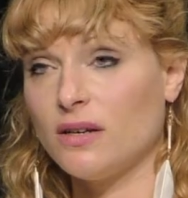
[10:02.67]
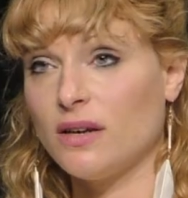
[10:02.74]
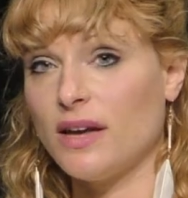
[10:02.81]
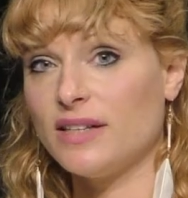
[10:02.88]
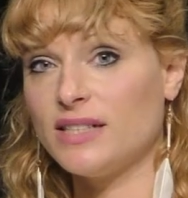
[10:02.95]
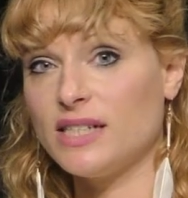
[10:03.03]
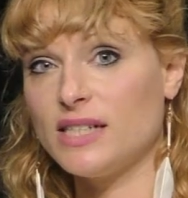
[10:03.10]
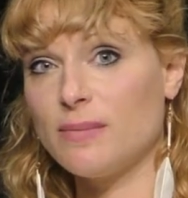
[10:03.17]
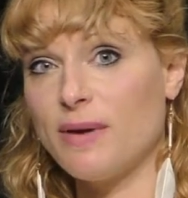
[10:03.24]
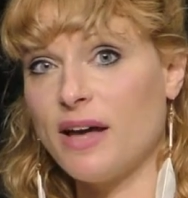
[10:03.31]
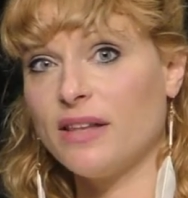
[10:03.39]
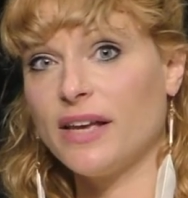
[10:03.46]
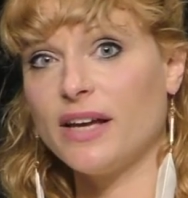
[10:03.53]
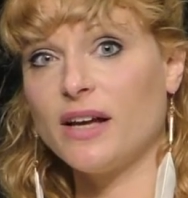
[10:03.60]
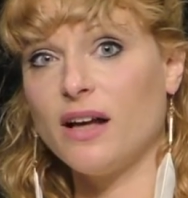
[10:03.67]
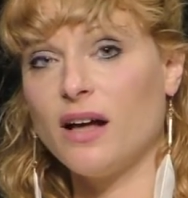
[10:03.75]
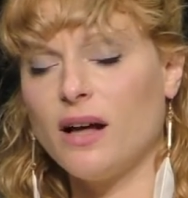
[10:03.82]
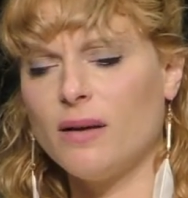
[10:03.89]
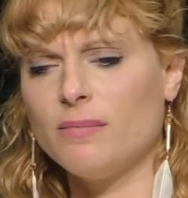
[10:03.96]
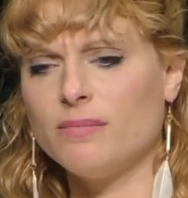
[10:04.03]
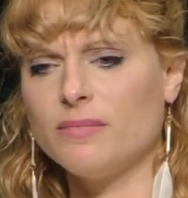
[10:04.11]
And this is about like
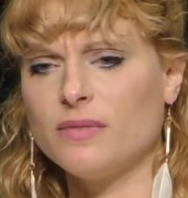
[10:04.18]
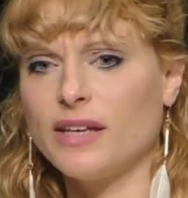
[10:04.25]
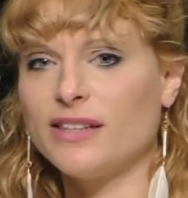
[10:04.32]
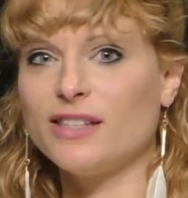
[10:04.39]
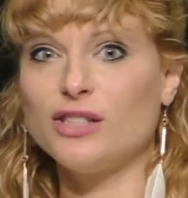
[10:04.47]
the